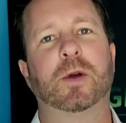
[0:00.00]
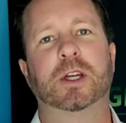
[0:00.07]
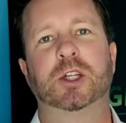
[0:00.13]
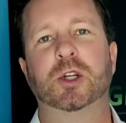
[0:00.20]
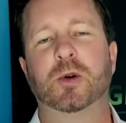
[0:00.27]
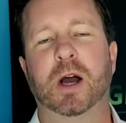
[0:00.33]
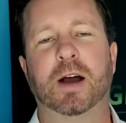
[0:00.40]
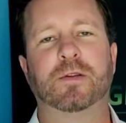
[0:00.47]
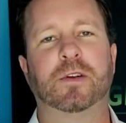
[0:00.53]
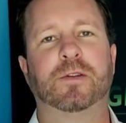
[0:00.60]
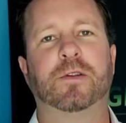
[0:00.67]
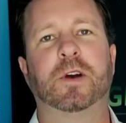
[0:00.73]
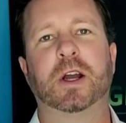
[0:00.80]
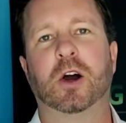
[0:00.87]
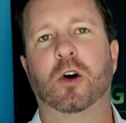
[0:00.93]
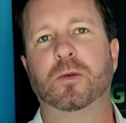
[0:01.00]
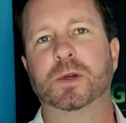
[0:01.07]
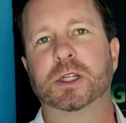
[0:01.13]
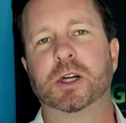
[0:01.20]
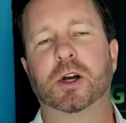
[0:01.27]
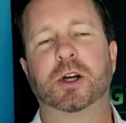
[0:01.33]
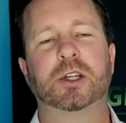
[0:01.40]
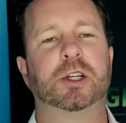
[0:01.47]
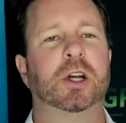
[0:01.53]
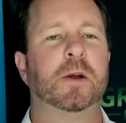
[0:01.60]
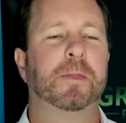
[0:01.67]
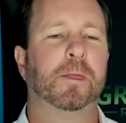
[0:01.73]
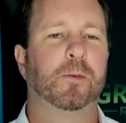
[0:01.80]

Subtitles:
we do have a free home search.